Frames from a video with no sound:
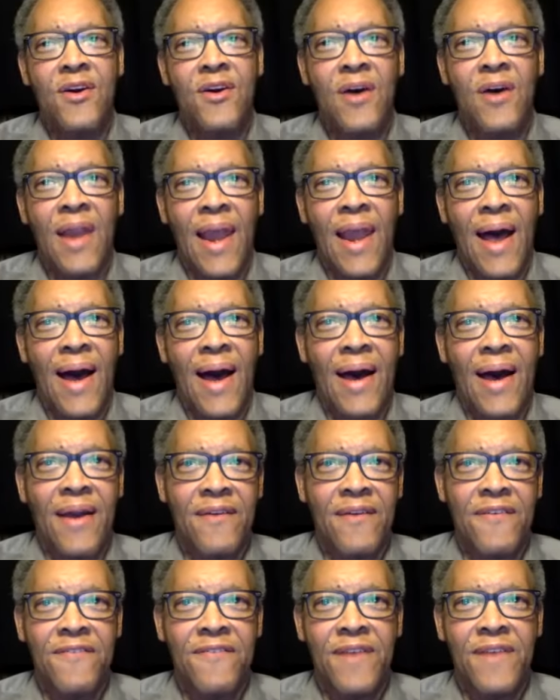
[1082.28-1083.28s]
a lot
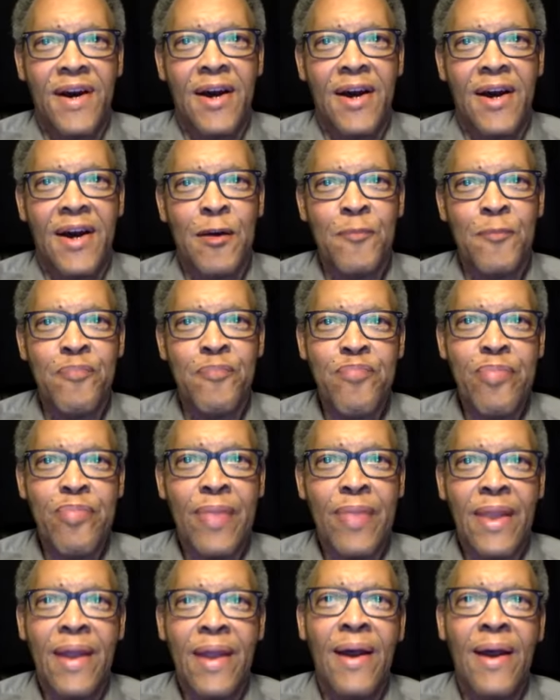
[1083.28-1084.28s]
of um,
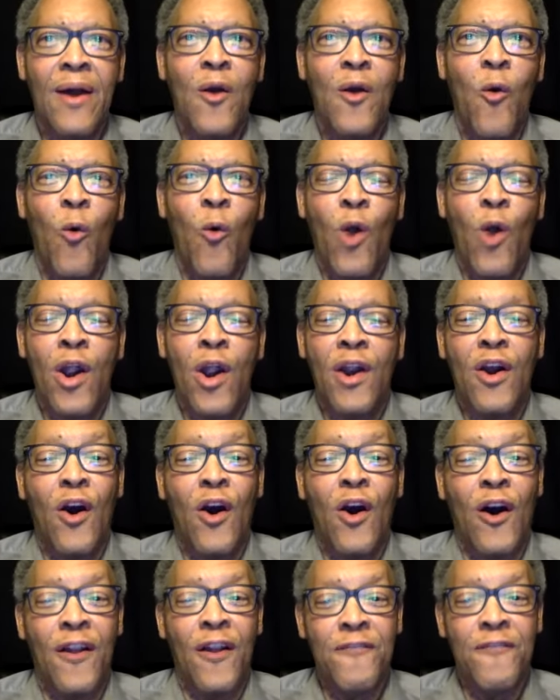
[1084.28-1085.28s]
work
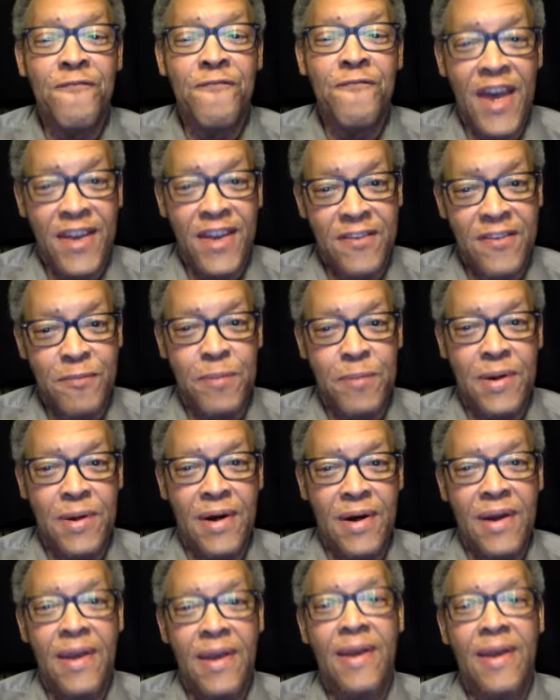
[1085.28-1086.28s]
on Facebook
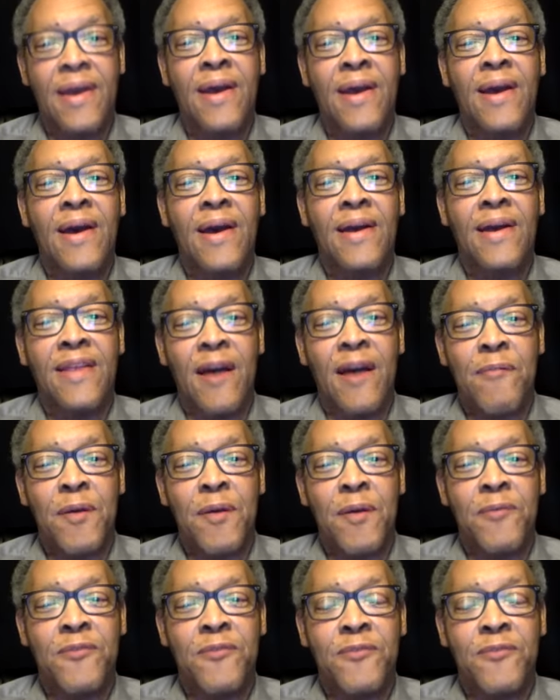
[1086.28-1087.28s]
because I've
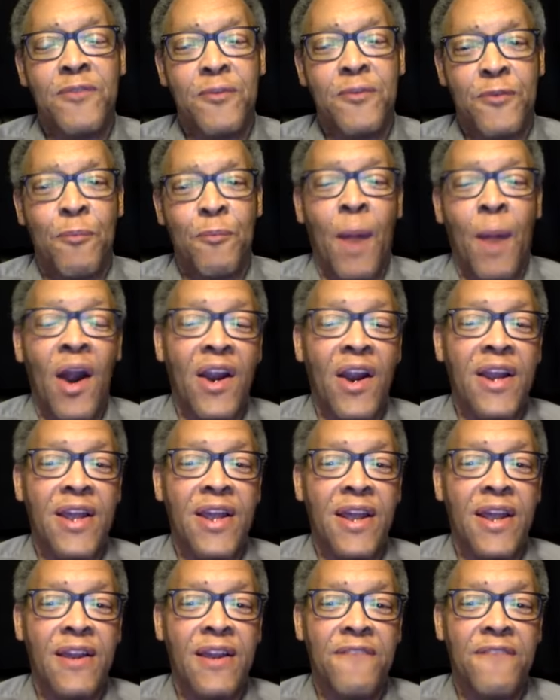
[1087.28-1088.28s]
been
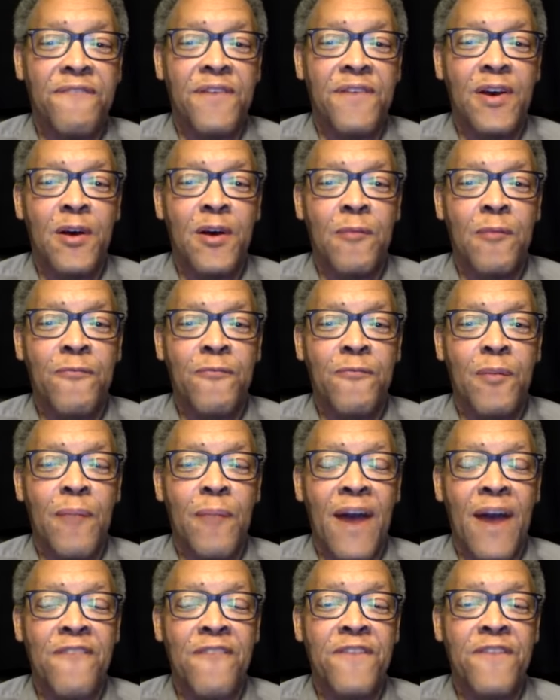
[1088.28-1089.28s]
marketing the film from
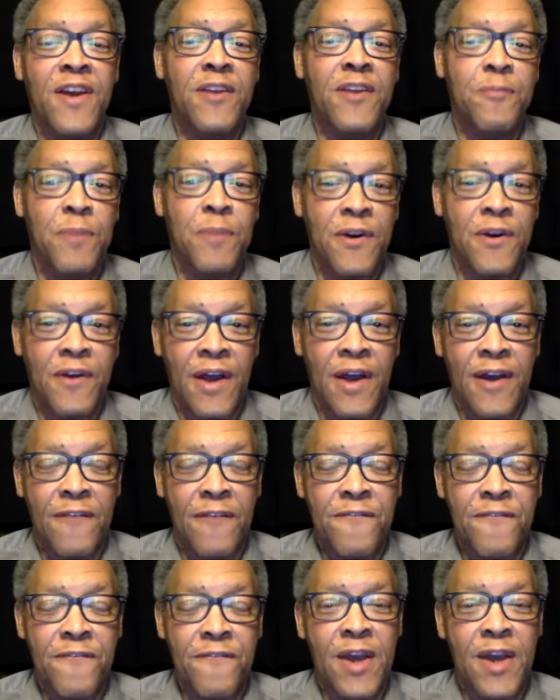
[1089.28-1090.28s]
my Facebook uh,
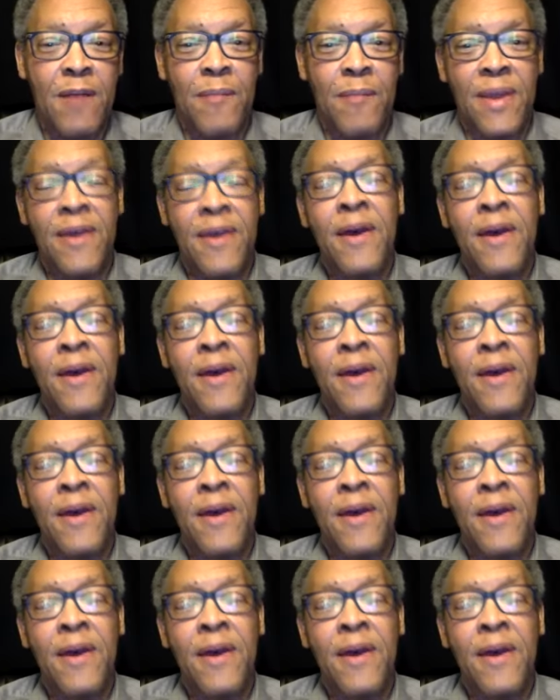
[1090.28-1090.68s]
family.